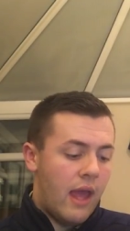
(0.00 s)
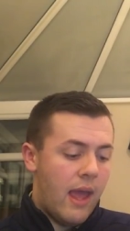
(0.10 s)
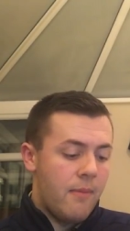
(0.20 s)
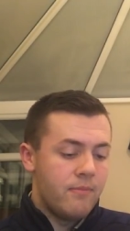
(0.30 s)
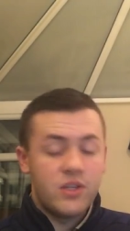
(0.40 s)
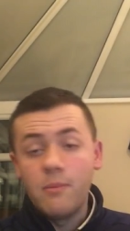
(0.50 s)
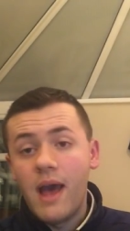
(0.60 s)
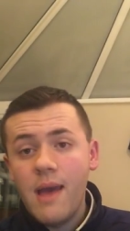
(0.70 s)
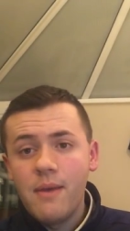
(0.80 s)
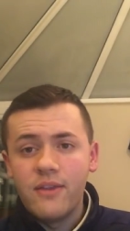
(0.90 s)
Tom
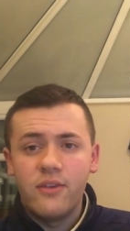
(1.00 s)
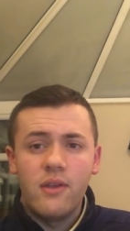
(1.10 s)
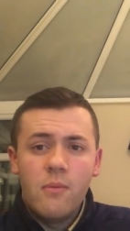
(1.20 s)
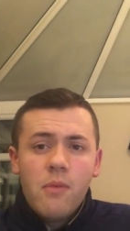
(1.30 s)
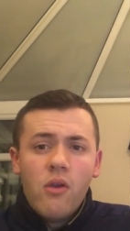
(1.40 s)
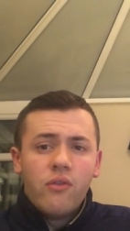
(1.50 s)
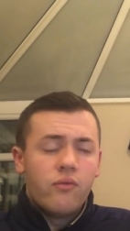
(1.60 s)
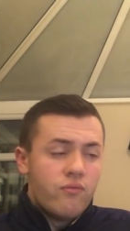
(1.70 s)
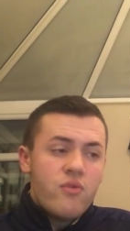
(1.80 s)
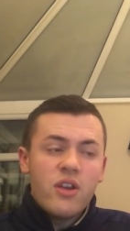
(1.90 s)
Ahmed. You know,
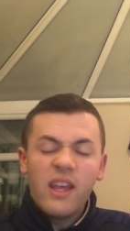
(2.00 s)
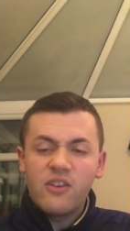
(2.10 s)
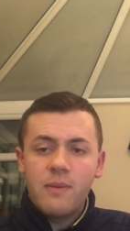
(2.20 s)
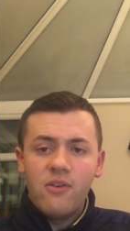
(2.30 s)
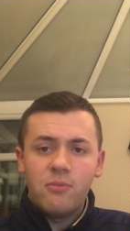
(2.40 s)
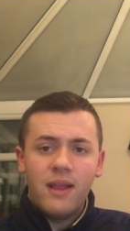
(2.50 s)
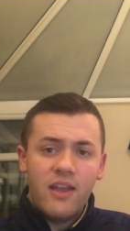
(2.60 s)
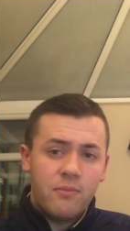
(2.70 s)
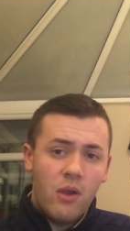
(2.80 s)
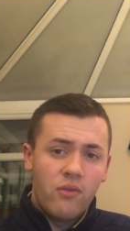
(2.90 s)
both really experienced
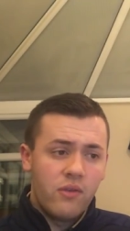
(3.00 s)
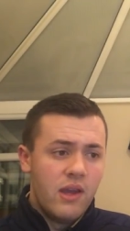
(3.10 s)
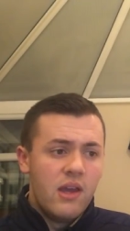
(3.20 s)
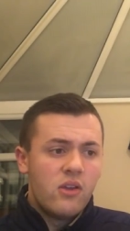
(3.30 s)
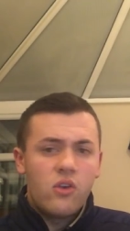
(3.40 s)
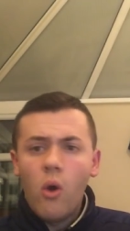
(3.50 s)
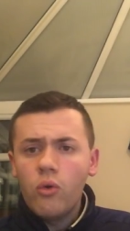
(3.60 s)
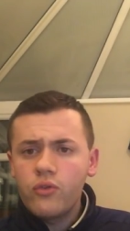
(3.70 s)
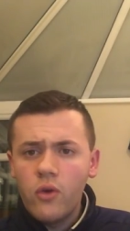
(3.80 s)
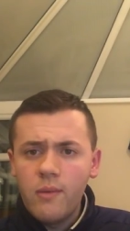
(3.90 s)
players, both
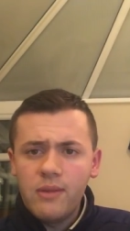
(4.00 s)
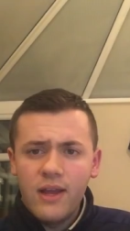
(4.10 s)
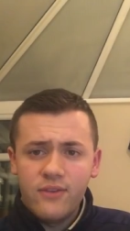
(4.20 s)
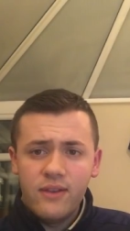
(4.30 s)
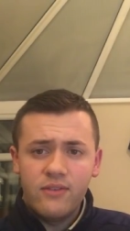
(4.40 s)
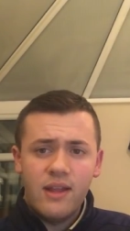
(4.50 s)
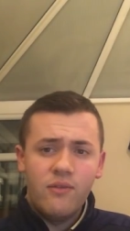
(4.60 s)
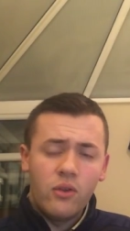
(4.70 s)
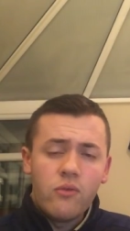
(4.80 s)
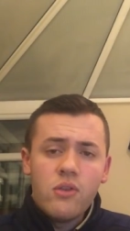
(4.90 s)
goal-scoring players at this
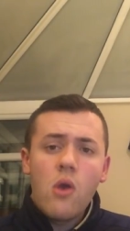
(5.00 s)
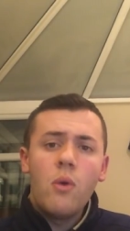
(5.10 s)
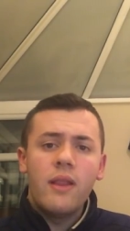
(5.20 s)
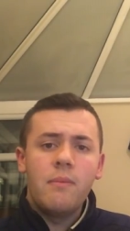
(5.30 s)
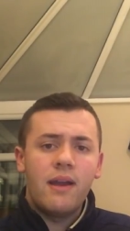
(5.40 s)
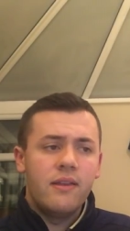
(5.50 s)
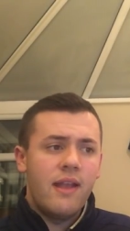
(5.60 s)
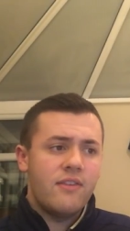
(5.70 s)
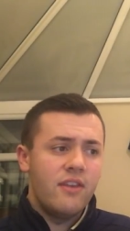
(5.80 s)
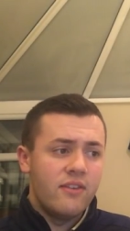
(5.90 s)
level who know where the back of the
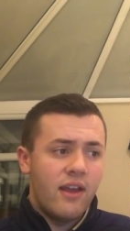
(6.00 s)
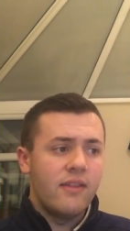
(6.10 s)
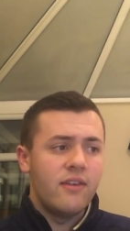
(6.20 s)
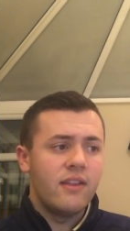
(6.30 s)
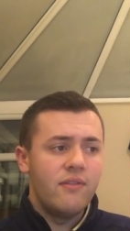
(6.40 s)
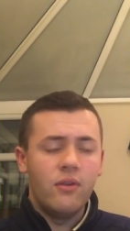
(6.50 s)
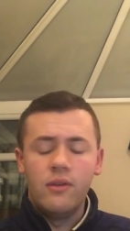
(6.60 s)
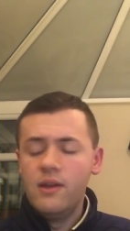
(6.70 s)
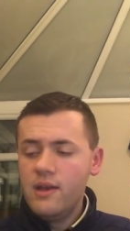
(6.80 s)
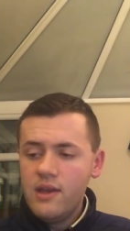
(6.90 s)
net is at this
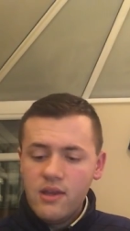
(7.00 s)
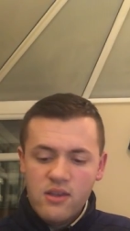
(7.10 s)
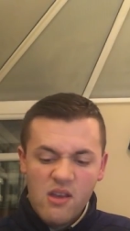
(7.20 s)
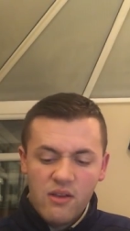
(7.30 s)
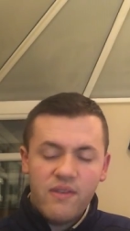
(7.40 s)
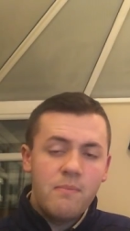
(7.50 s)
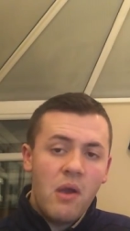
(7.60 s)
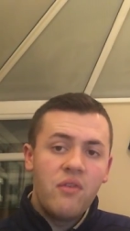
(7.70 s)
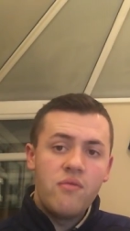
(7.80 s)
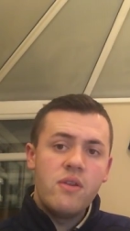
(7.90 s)
level. Yeah, and I think
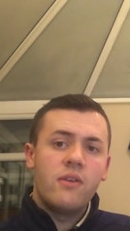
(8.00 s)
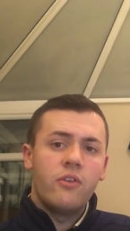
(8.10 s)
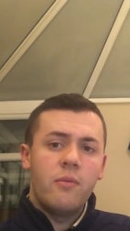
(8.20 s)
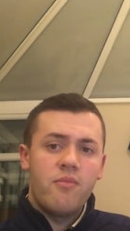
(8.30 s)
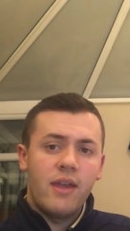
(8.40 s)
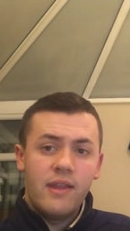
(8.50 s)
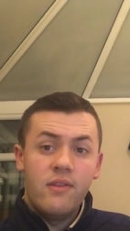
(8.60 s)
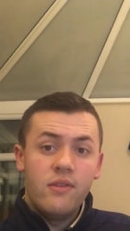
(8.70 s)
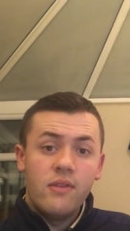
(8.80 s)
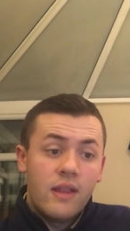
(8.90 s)
both are really good at
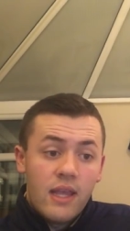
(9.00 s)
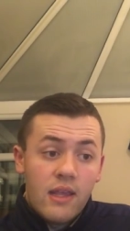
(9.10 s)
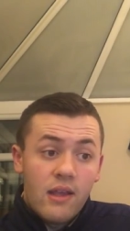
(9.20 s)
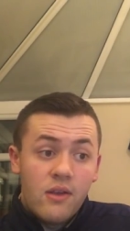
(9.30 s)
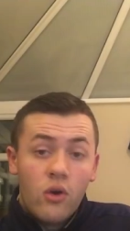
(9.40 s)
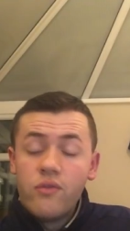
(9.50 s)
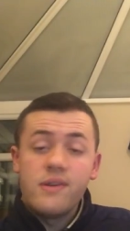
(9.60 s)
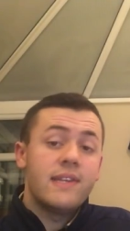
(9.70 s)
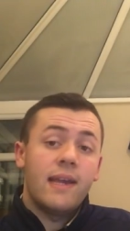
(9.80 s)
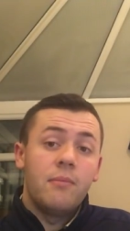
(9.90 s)
bringing the other
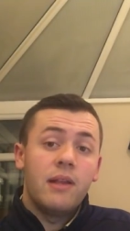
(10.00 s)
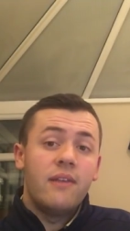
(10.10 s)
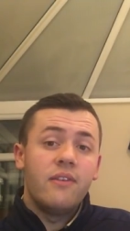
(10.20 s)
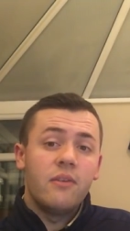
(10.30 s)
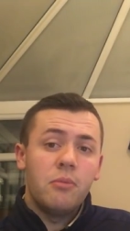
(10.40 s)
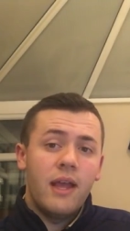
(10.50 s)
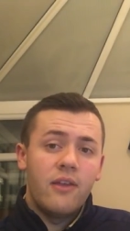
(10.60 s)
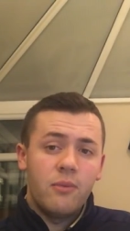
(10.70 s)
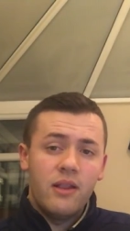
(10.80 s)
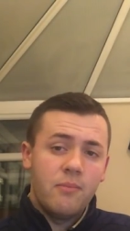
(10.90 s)
attacking players into
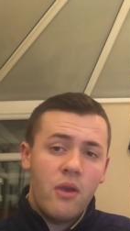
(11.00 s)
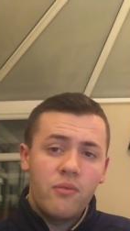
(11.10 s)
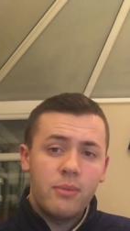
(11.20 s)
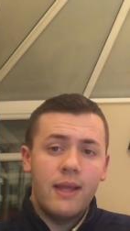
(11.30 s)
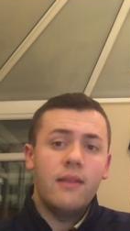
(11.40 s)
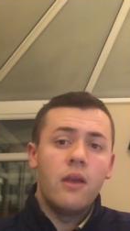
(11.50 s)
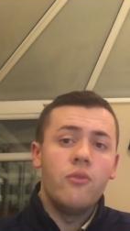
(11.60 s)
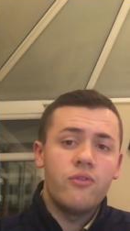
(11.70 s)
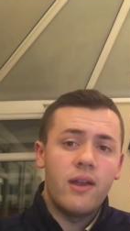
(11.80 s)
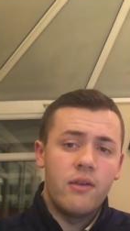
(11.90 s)
play as well. They both play that
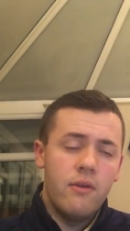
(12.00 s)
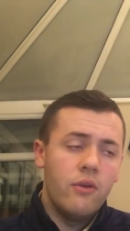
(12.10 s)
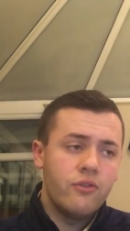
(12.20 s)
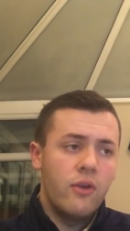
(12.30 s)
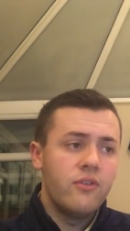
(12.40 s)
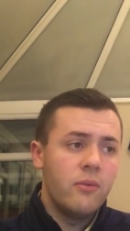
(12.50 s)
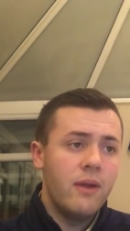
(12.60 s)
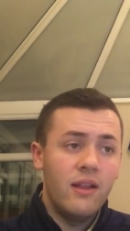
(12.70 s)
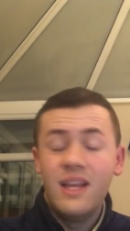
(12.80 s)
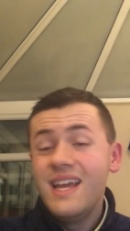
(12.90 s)
lone striker role so
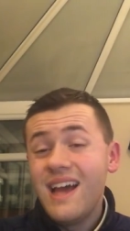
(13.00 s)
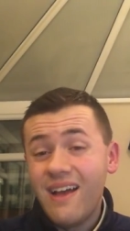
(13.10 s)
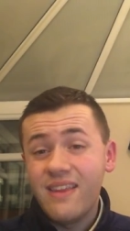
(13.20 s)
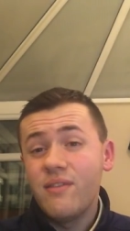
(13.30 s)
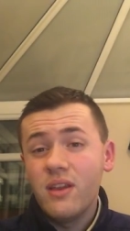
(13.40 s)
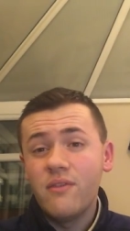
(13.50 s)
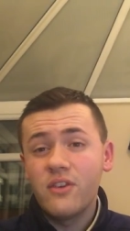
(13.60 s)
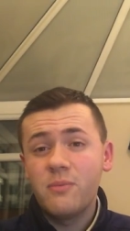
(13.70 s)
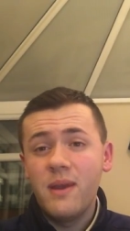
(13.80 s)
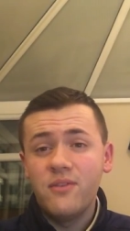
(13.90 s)
well and have a lot of
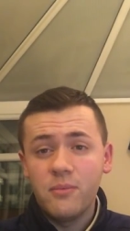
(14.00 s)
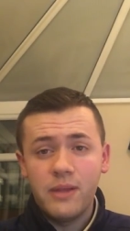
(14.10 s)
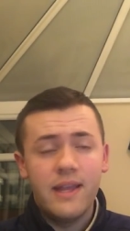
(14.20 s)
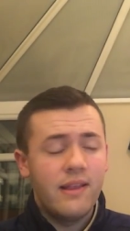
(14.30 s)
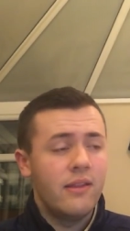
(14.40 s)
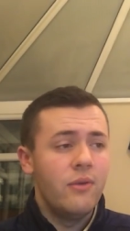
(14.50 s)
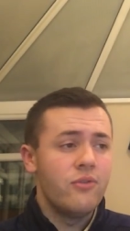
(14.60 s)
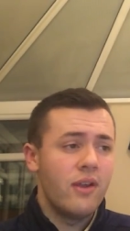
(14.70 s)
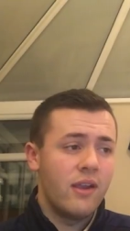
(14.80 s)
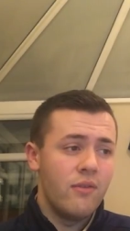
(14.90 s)
experience of playing that lone
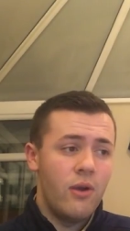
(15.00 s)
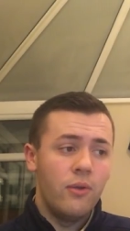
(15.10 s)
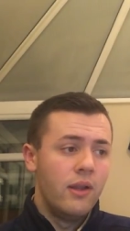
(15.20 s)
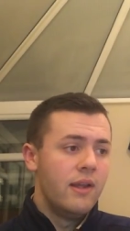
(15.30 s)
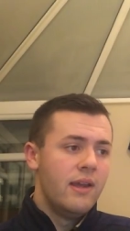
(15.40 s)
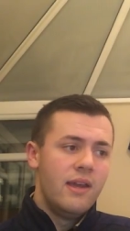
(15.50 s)
striker role.